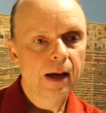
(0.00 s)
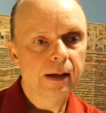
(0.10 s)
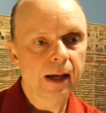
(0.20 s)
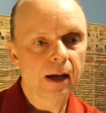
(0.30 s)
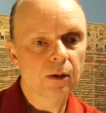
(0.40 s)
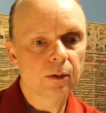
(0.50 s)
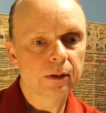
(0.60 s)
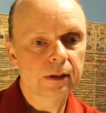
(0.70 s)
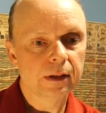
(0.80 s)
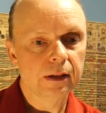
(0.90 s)
Now,
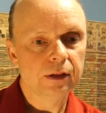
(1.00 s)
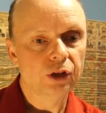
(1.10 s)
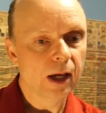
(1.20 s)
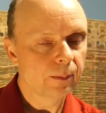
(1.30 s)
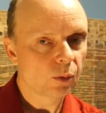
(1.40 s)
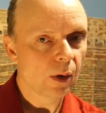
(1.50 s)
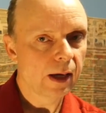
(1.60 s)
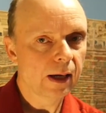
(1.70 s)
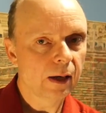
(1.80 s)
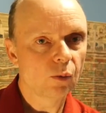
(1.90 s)
James
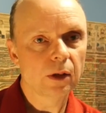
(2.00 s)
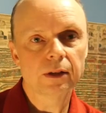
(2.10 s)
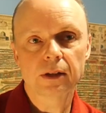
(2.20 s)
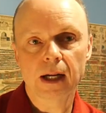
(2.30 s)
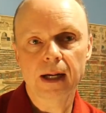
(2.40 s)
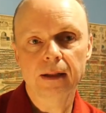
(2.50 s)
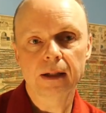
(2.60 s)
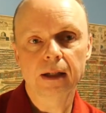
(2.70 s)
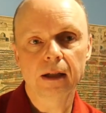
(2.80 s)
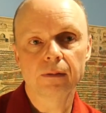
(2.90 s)
White had one side, the
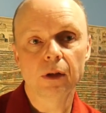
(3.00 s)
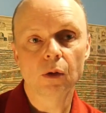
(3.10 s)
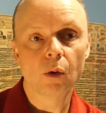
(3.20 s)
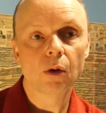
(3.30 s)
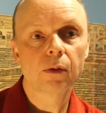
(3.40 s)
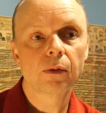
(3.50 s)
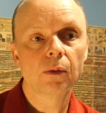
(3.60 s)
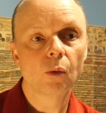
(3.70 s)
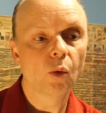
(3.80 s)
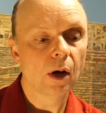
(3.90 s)
king of the North
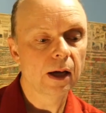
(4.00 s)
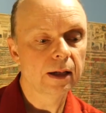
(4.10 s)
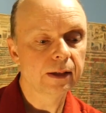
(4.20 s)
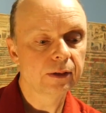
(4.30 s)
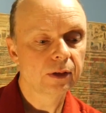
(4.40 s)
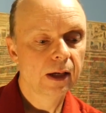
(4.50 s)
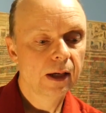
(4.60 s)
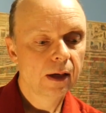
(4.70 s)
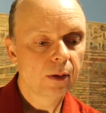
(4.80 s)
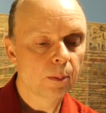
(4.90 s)
was
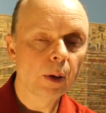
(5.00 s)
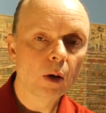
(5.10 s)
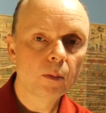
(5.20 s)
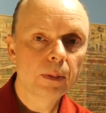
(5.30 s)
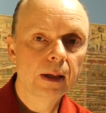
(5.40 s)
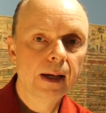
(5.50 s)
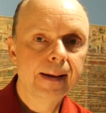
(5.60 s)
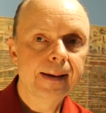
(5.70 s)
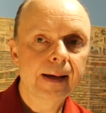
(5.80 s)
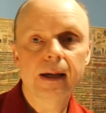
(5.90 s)
the Pope,
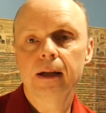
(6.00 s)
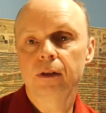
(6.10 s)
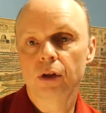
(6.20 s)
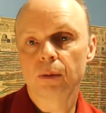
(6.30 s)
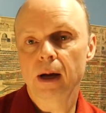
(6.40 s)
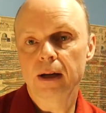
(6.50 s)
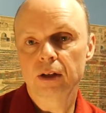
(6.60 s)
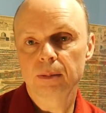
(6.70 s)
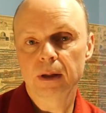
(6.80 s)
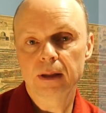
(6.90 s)
and Uriah
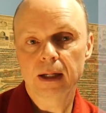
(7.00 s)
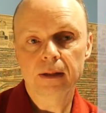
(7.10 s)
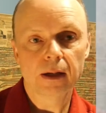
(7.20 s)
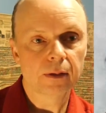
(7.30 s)
Smith had the